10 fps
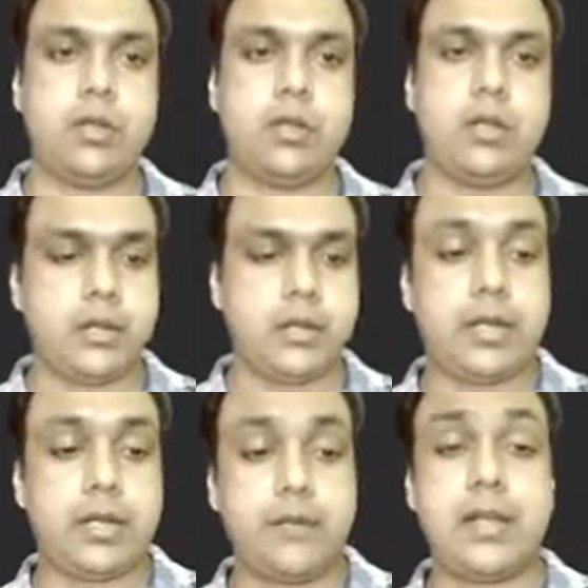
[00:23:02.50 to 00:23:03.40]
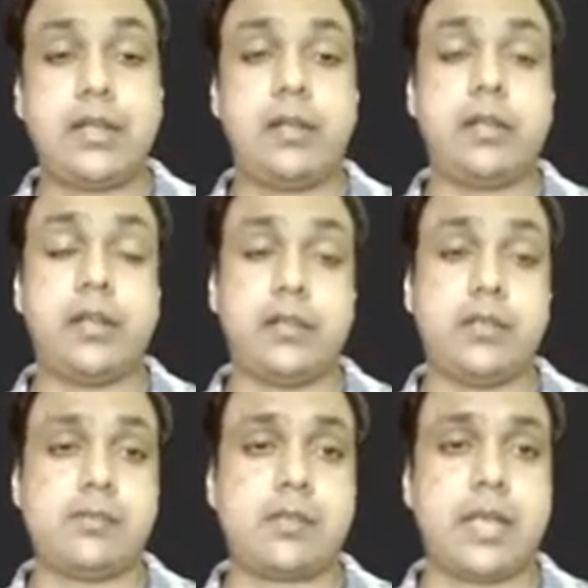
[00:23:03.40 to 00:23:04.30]
Okay, and if I'll hit
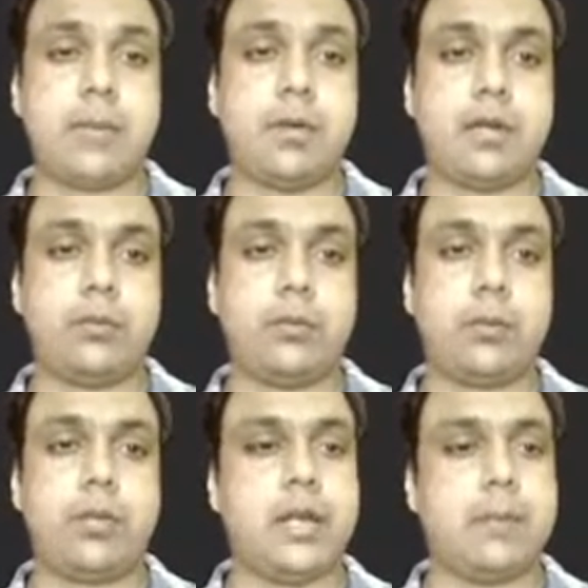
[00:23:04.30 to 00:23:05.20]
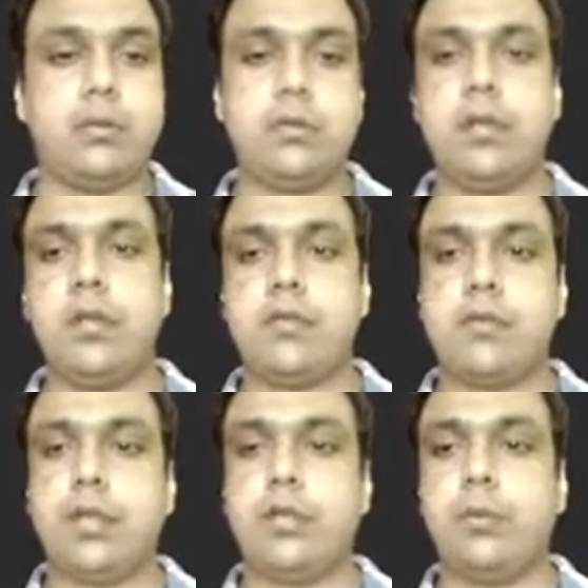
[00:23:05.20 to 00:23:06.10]
the escape button, what will happen?
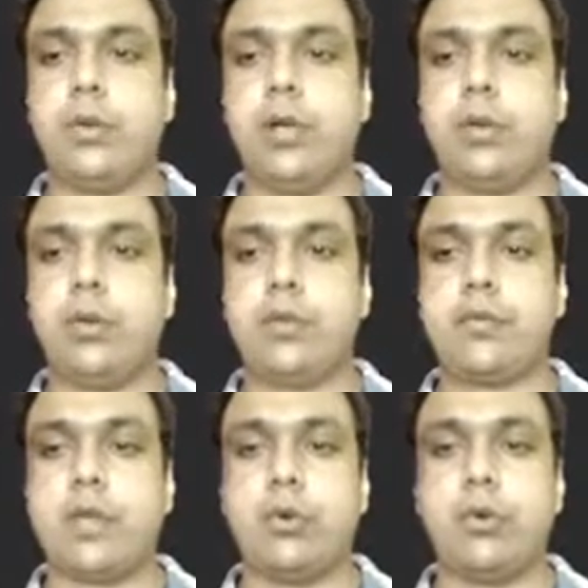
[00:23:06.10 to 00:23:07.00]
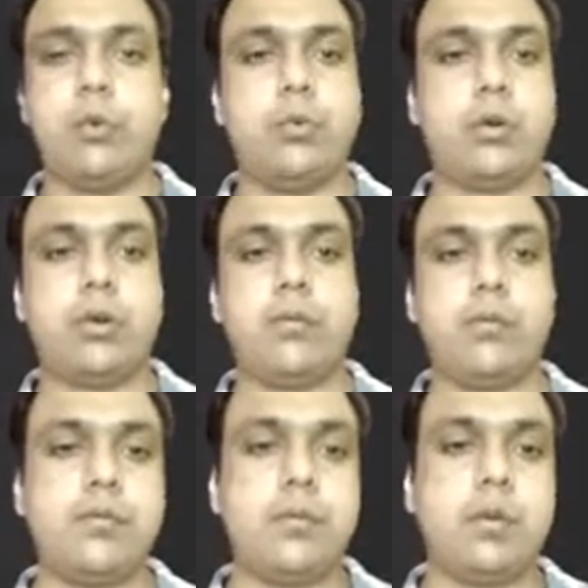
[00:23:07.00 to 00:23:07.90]
See, the window is now no more
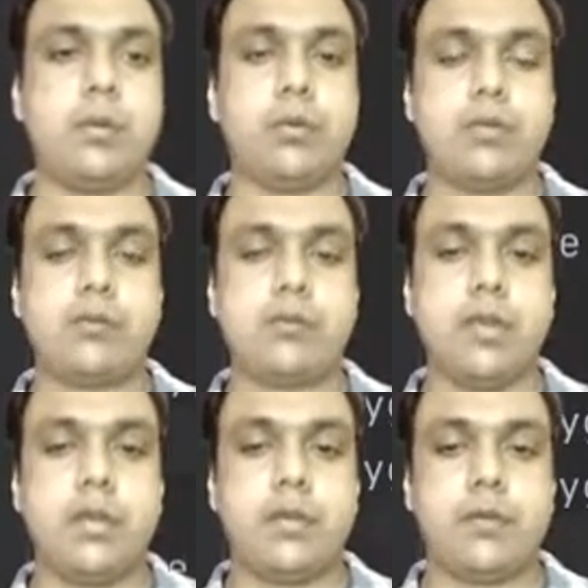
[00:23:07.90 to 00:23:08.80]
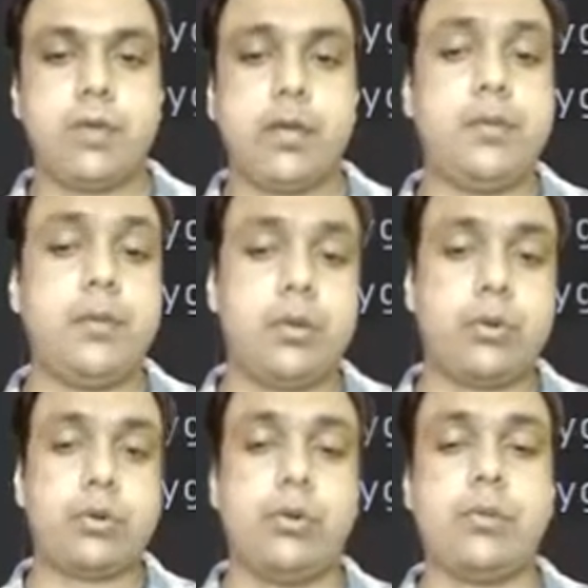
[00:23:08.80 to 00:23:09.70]
visible to us. We are able
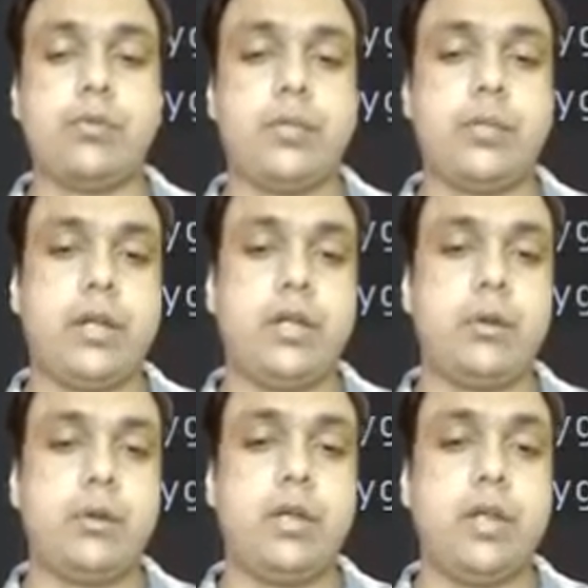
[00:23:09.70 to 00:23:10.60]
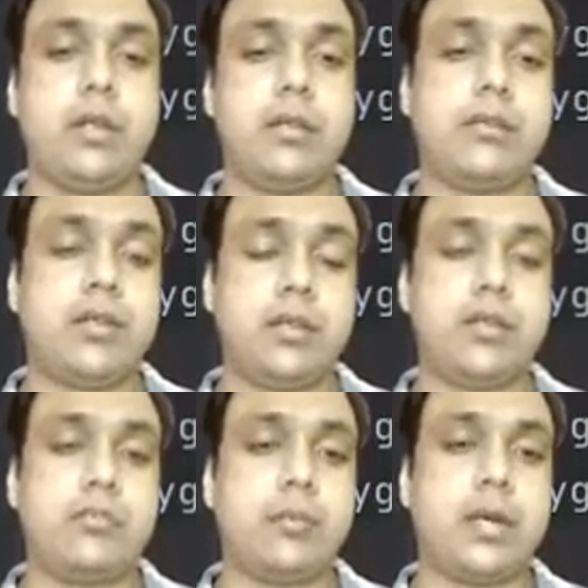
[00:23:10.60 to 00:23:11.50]
to close the window
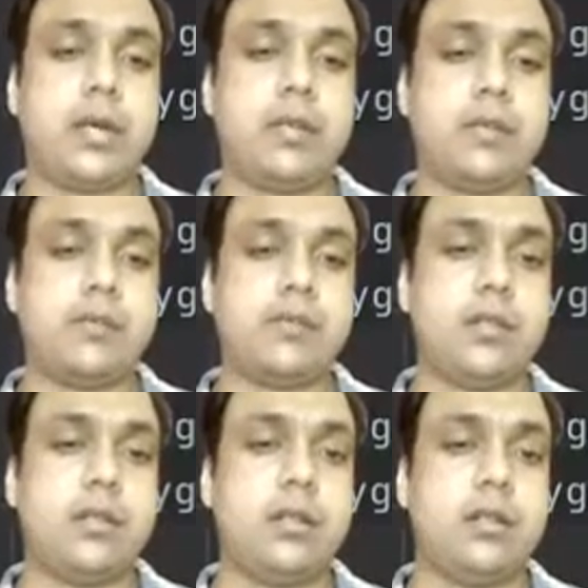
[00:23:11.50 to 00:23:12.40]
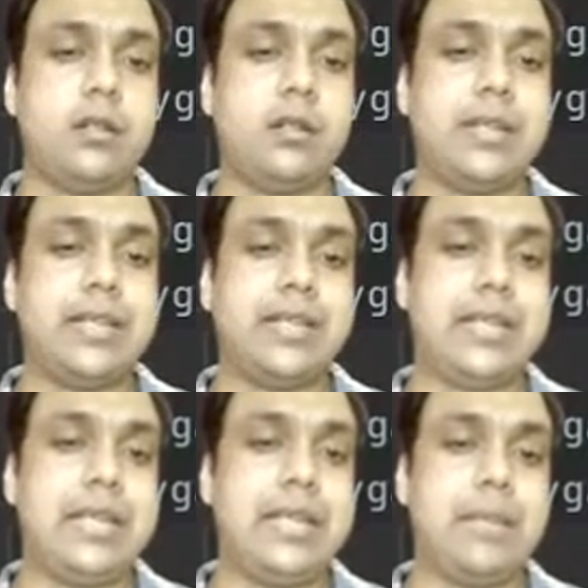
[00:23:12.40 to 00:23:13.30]
just by a single
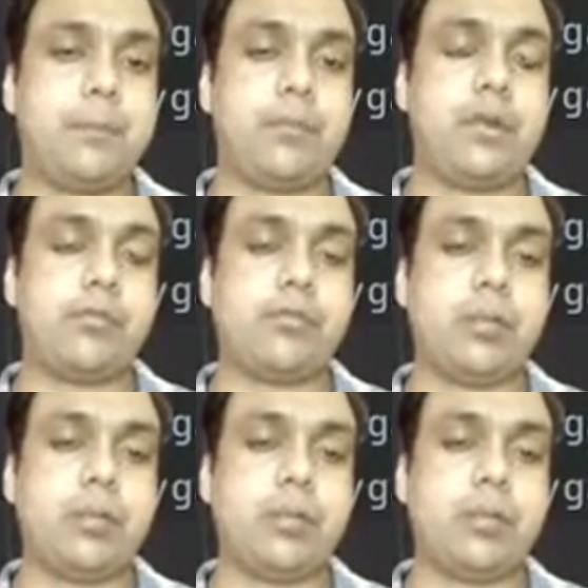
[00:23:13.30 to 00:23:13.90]
key press.